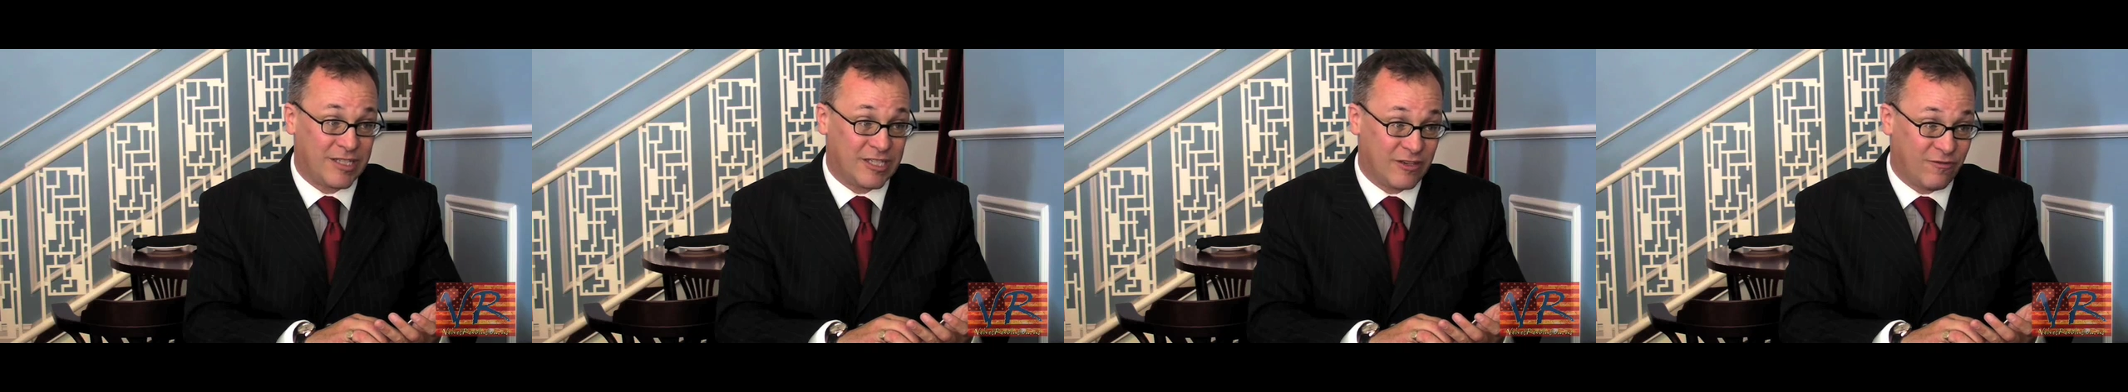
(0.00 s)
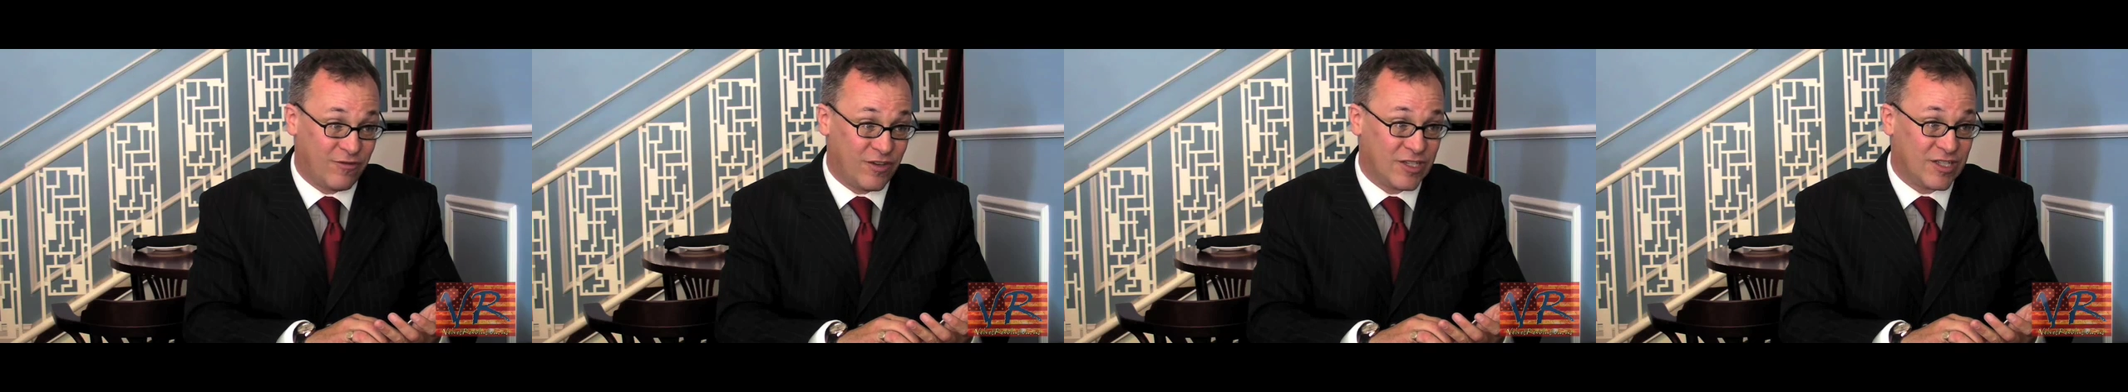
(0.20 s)

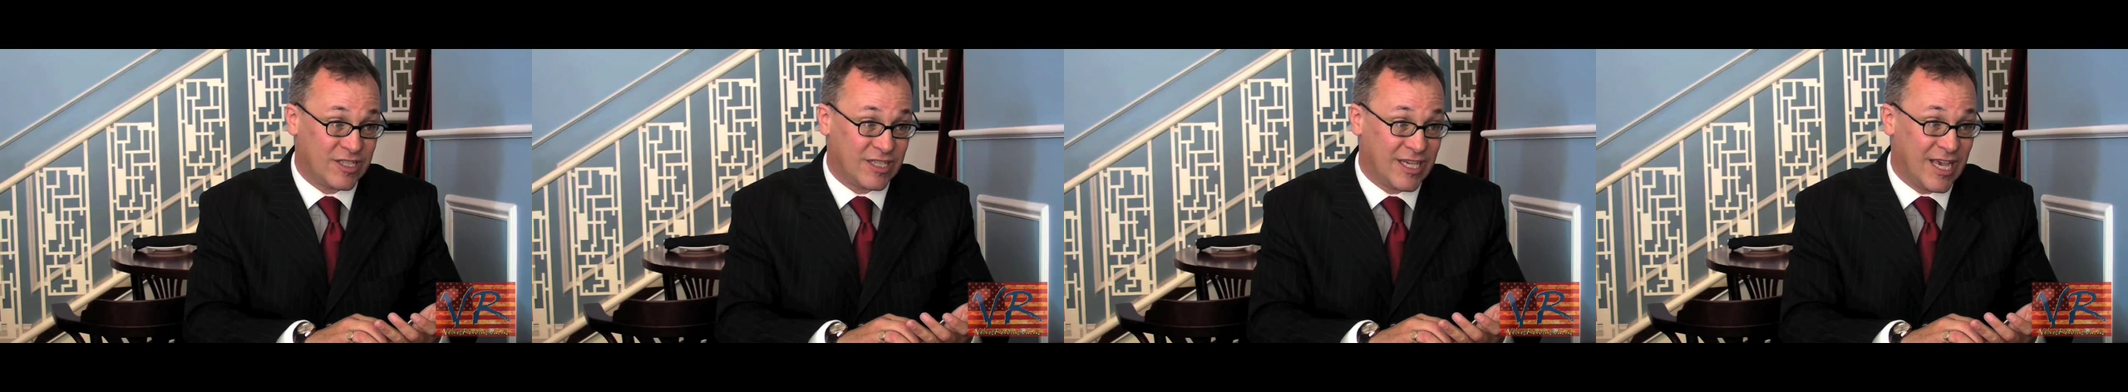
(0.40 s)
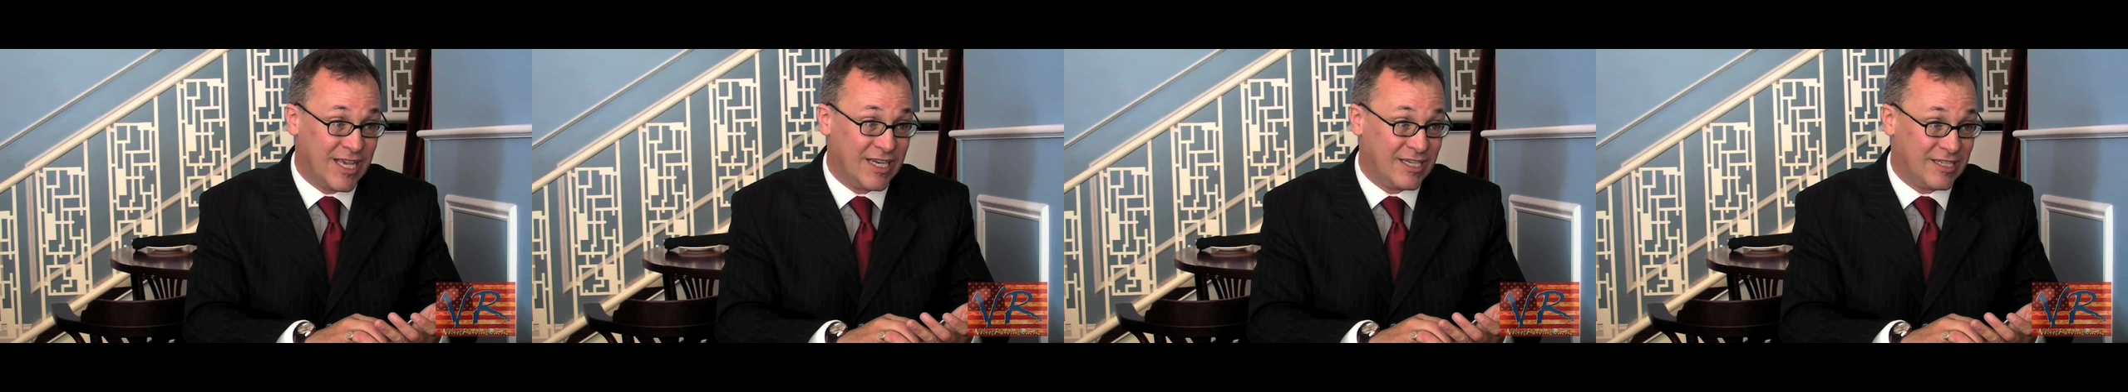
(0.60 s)

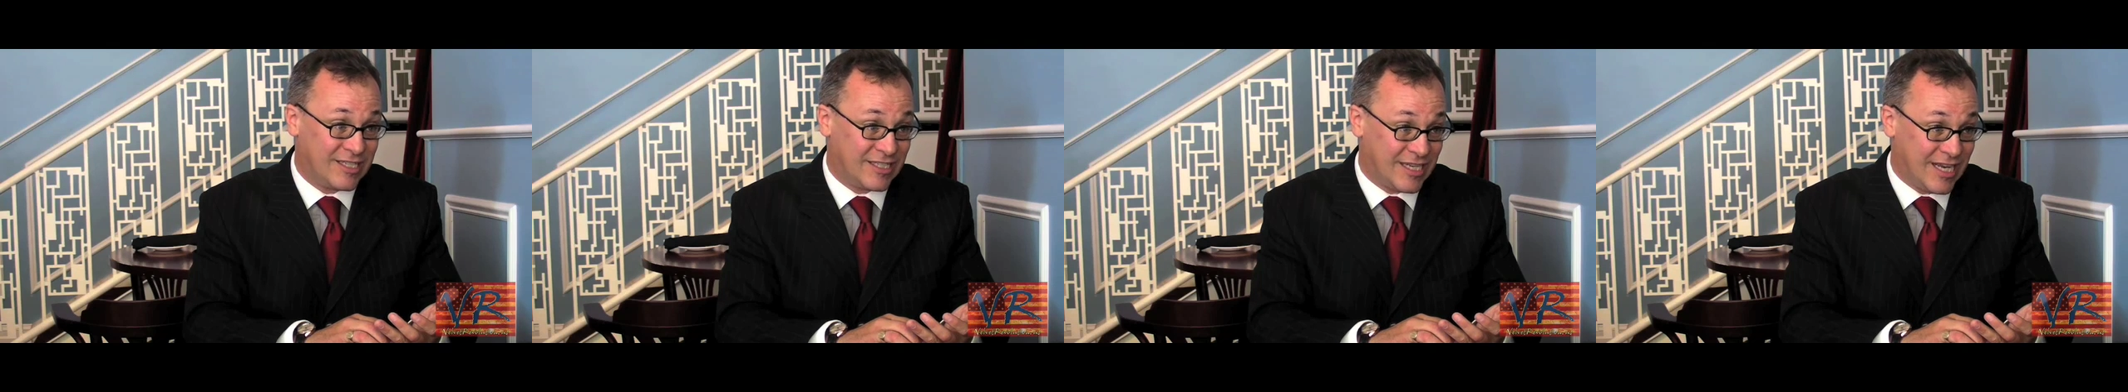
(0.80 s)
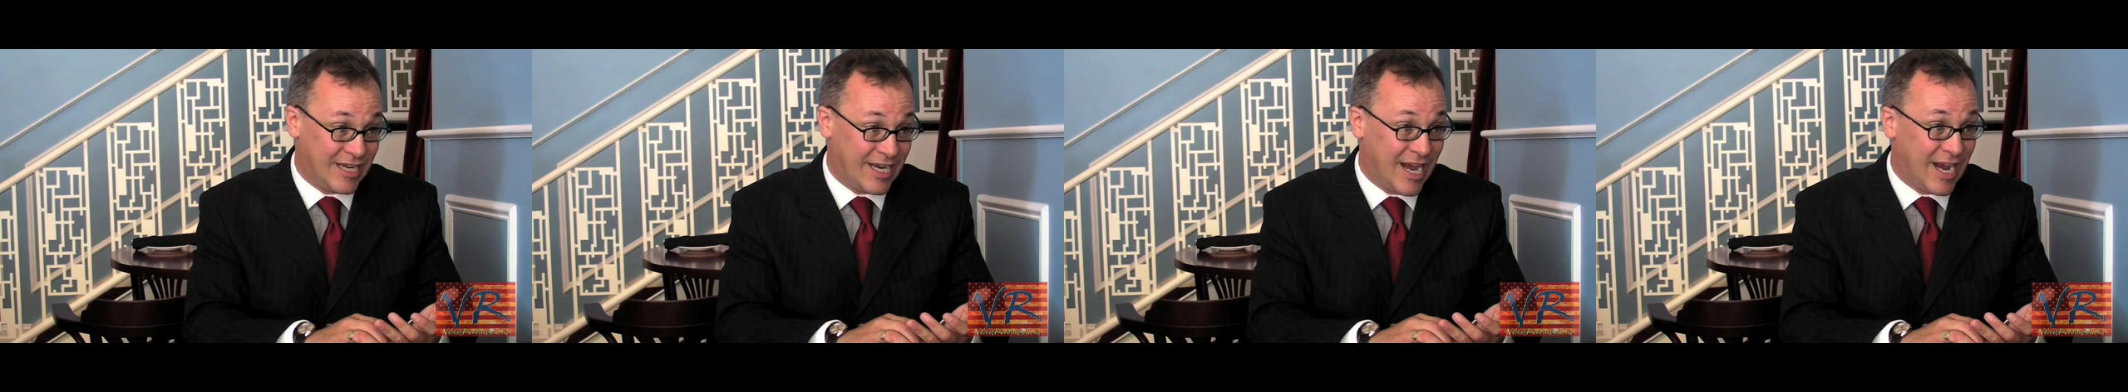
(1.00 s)
sophisticated
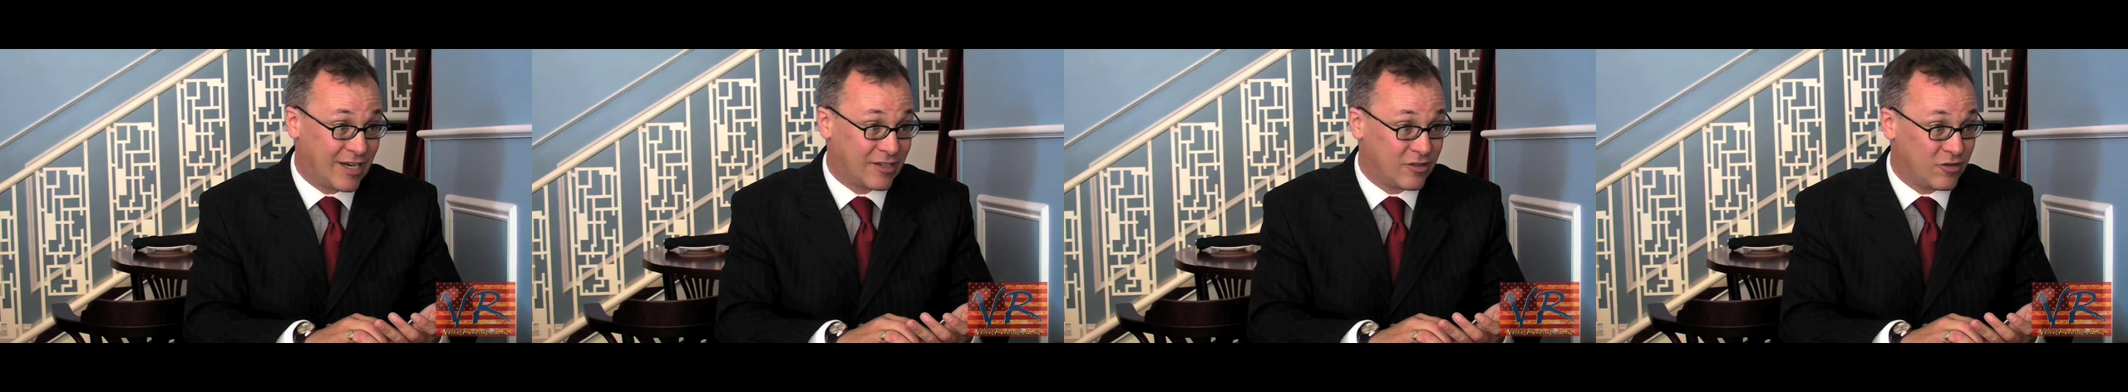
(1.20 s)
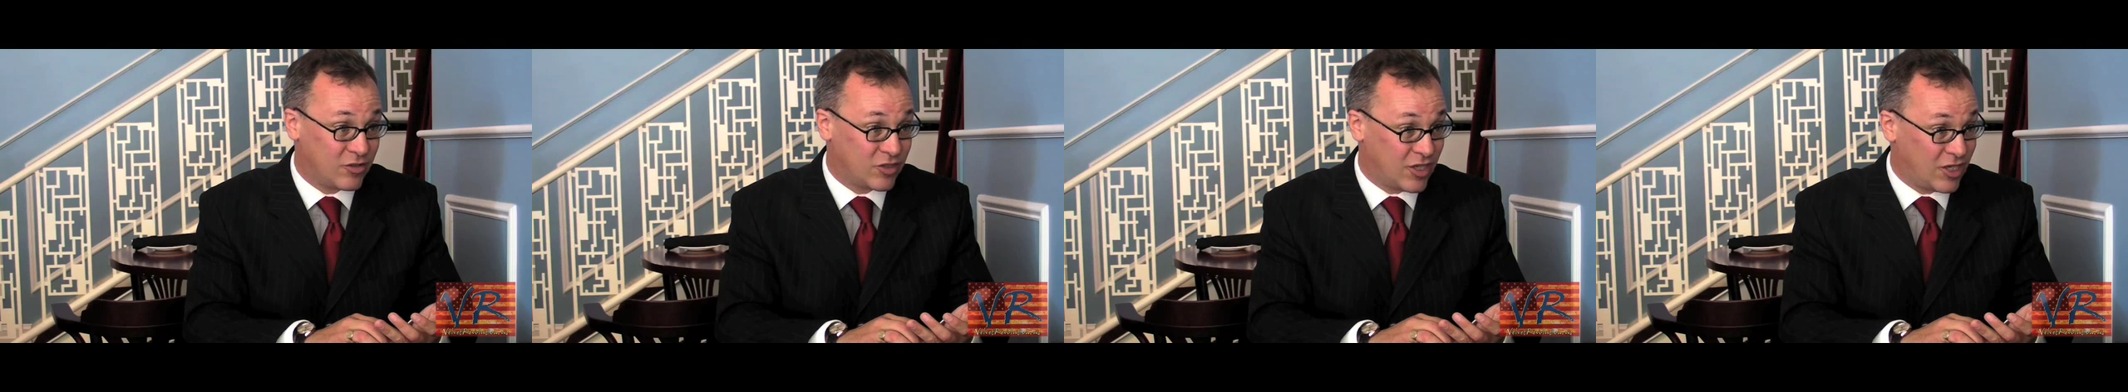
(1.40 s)
state
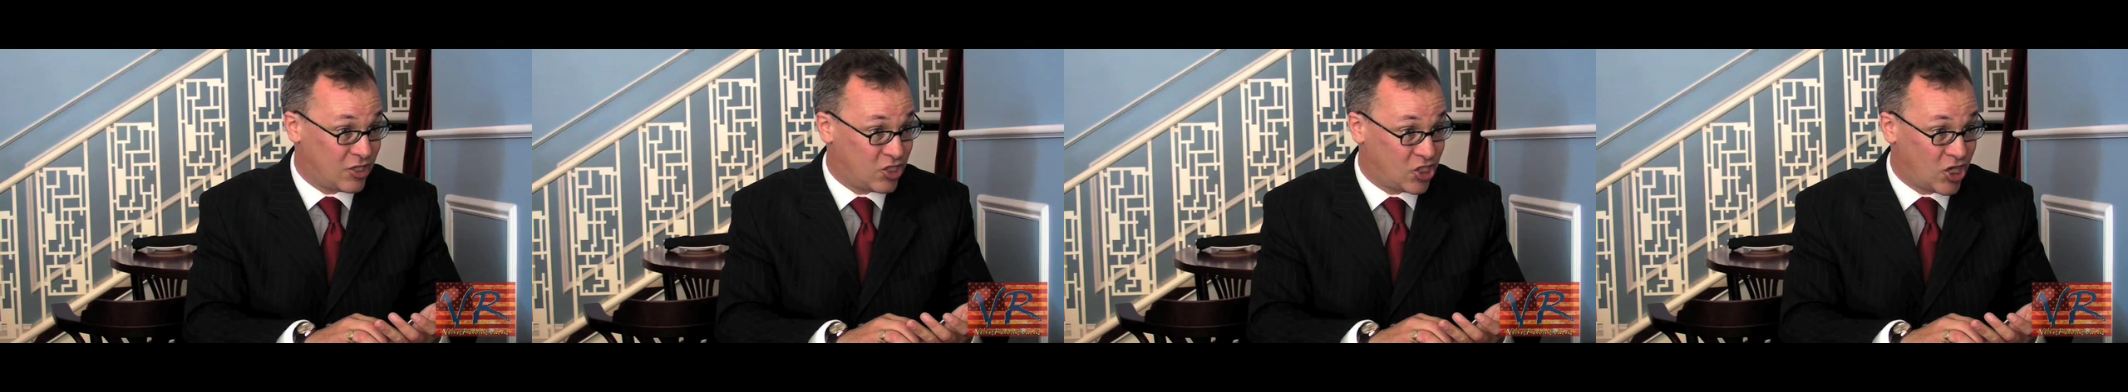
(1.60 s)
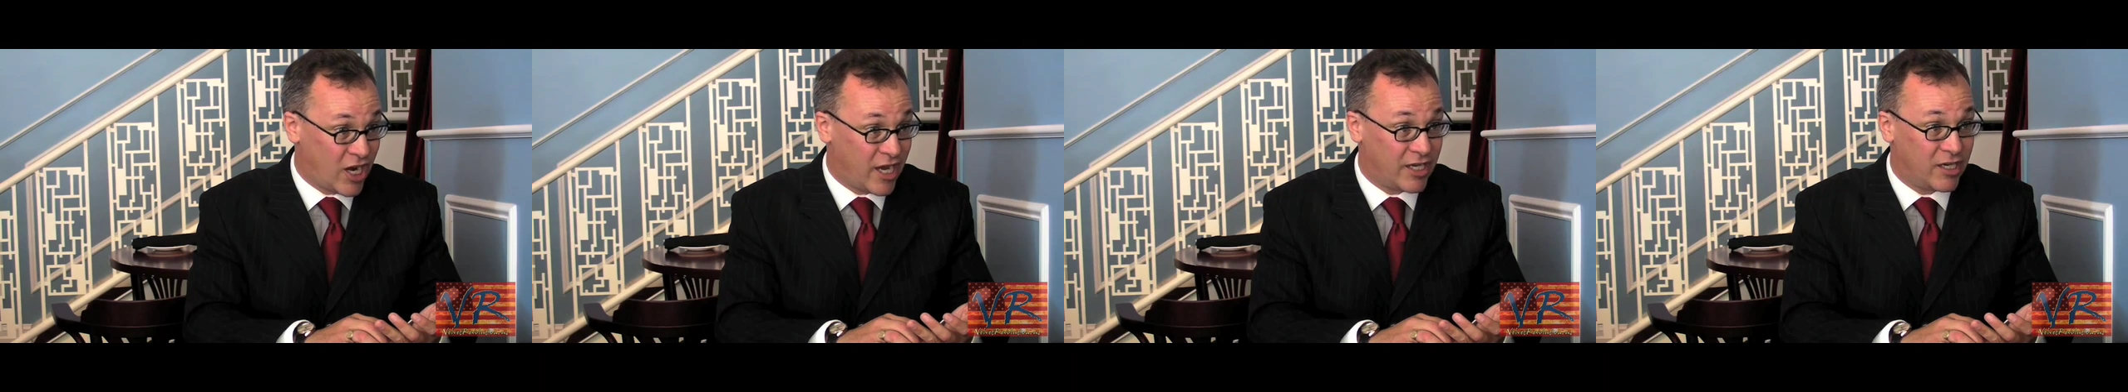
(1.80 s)
actors
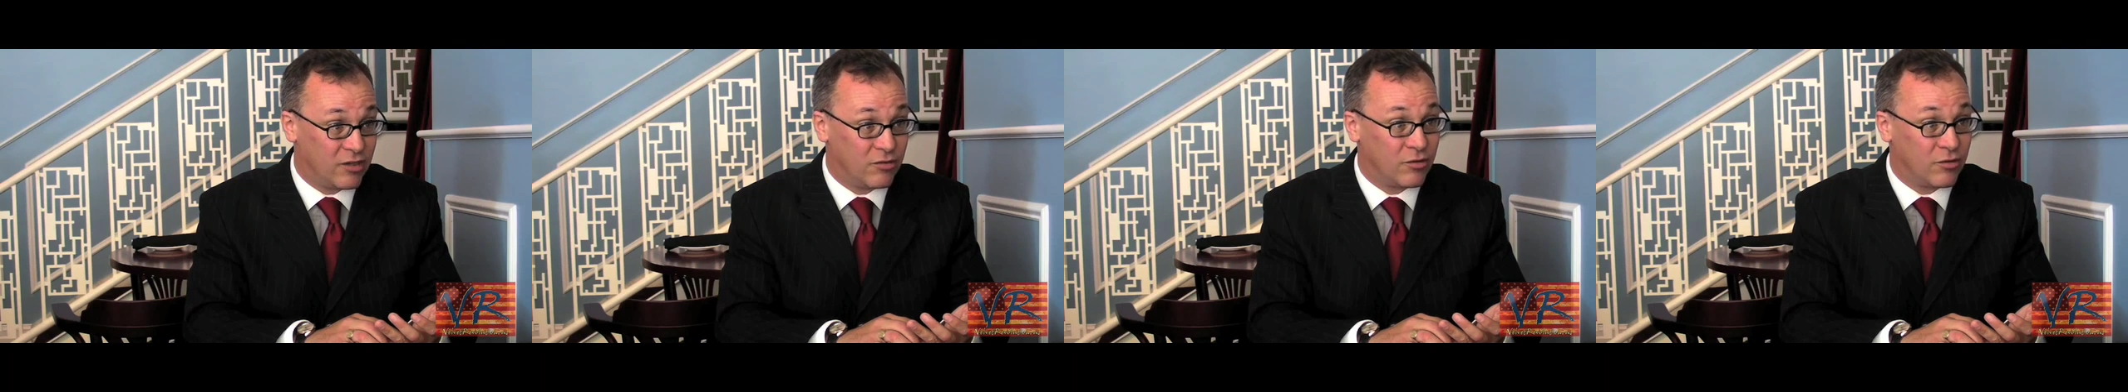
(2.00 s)
like China